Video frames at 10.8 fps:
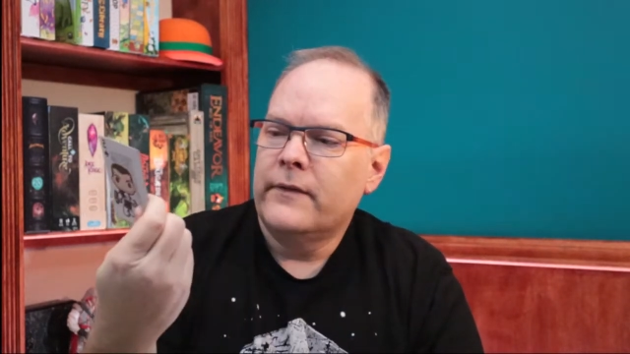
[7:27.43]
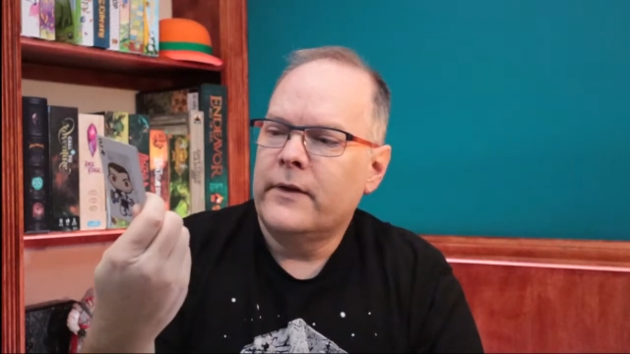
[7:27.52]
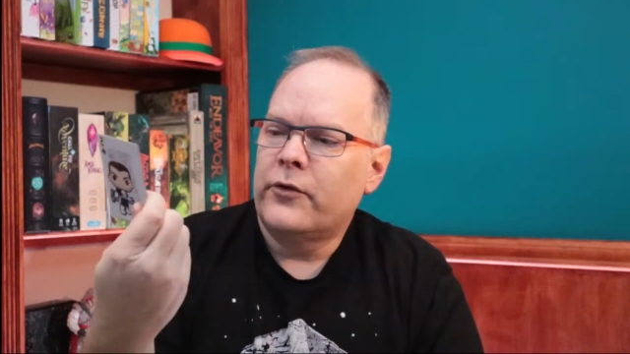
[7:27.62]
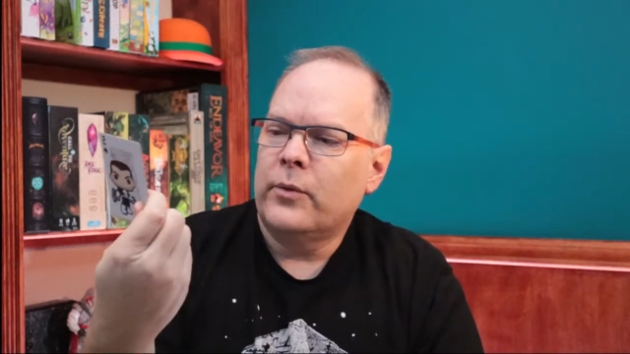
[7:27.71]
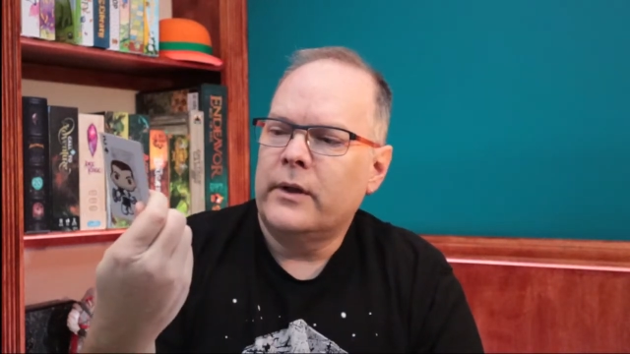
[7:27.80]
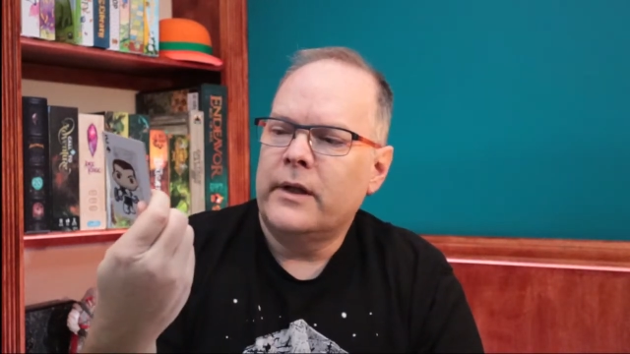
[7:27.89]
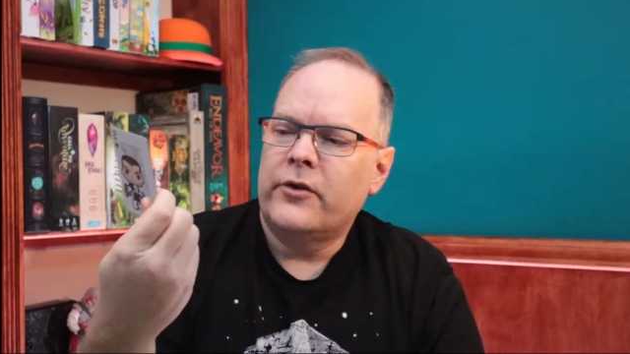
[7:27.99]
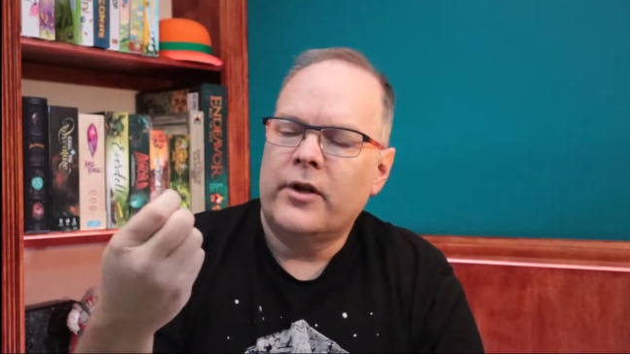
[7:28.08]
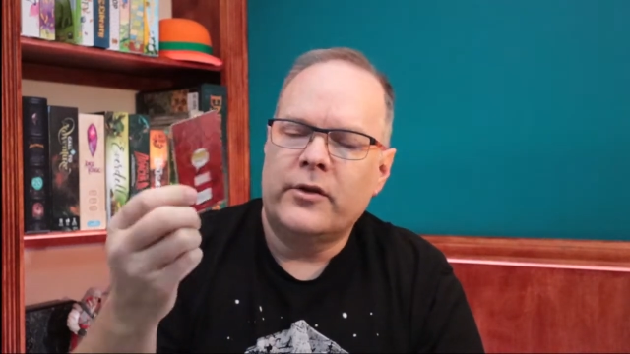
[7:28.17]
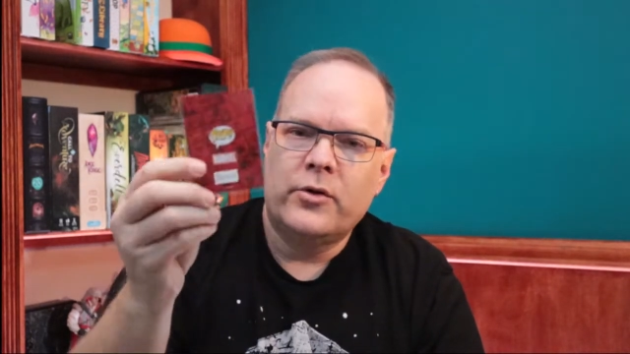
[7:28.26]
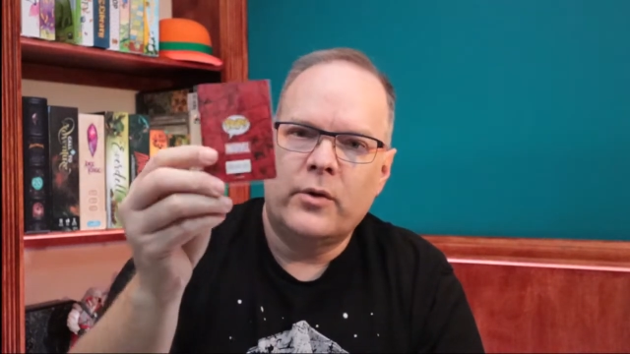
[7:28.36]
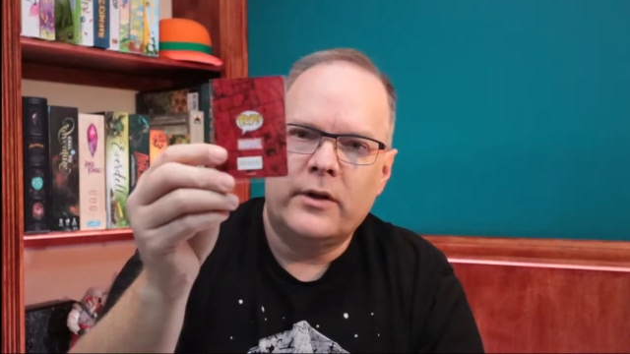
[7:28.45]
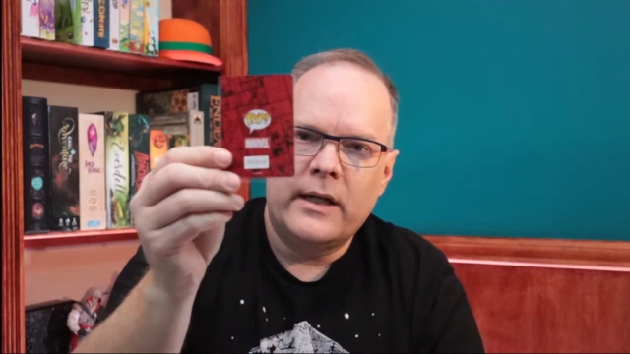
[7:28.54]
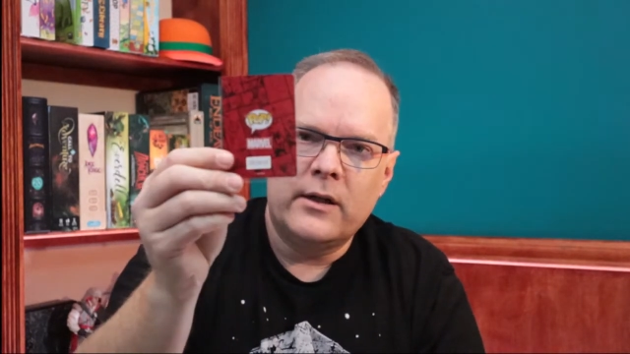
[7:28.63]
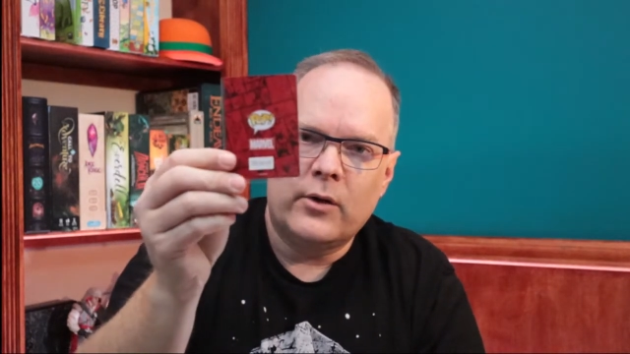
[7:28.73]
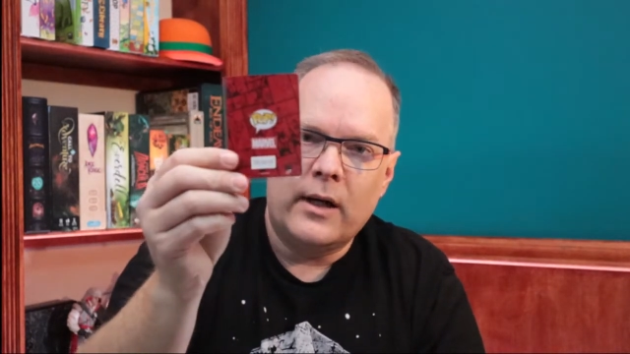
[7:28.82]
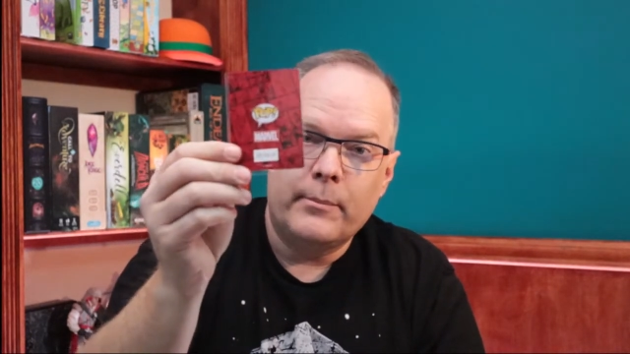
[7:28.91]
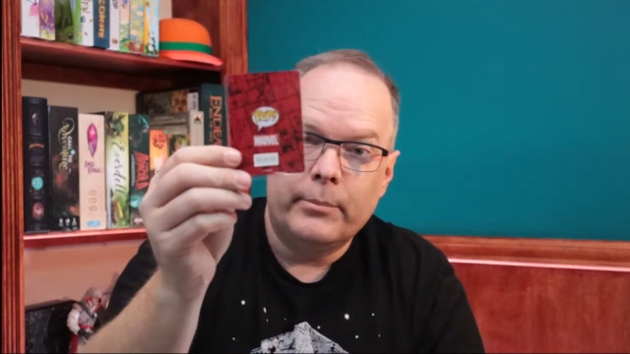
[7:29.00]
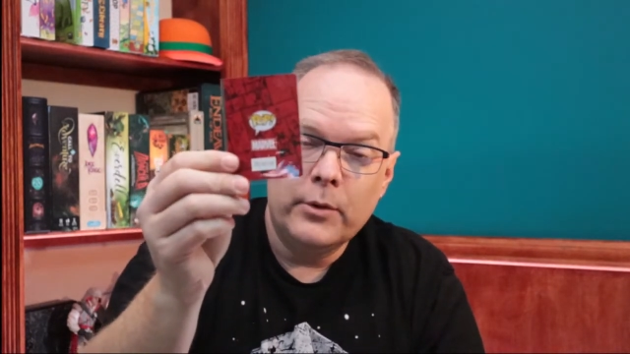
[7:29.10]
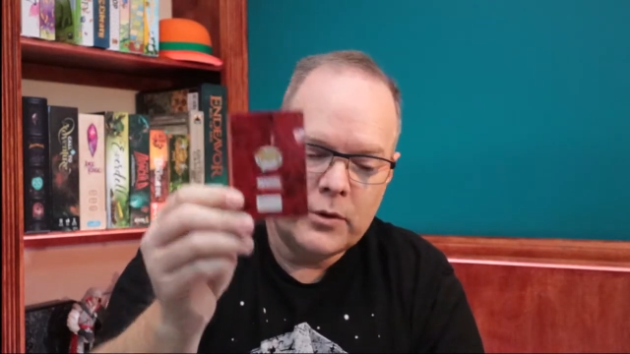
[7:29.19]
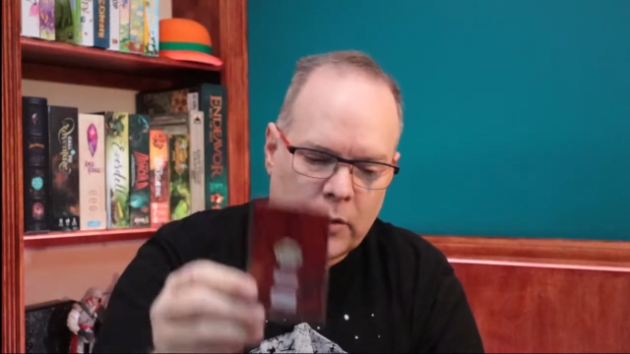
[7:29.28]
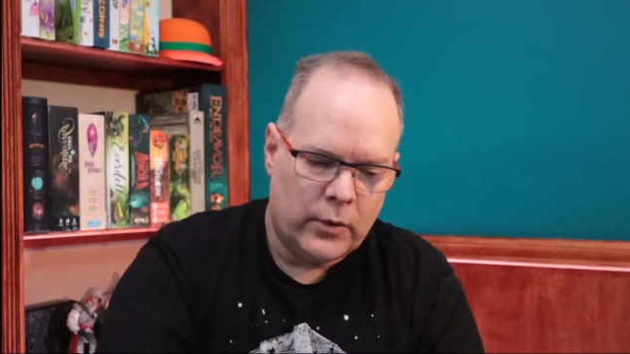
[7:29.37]
this one is a 280 gram
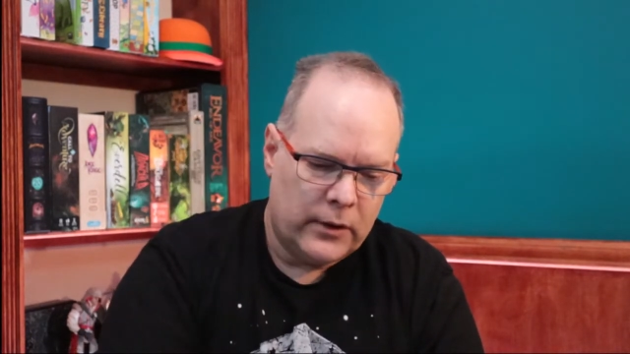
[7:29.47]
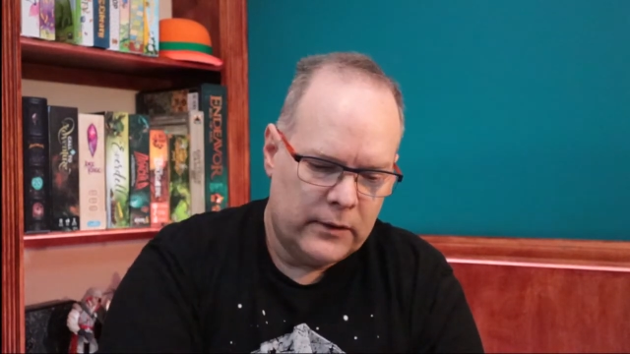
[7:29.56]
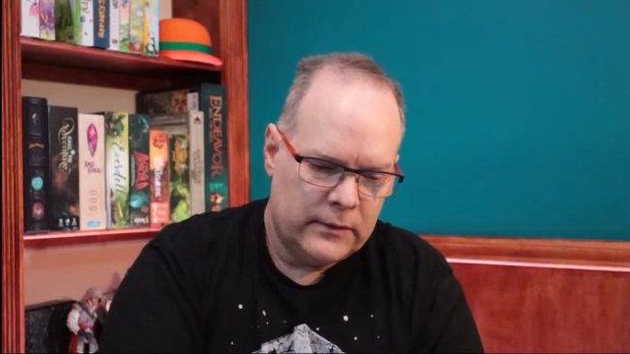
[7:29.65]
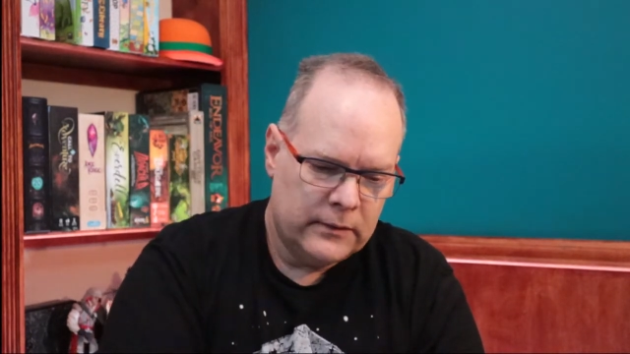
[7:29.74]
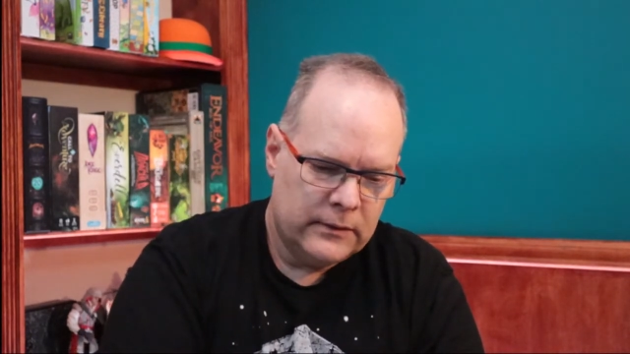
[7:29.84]
blue core,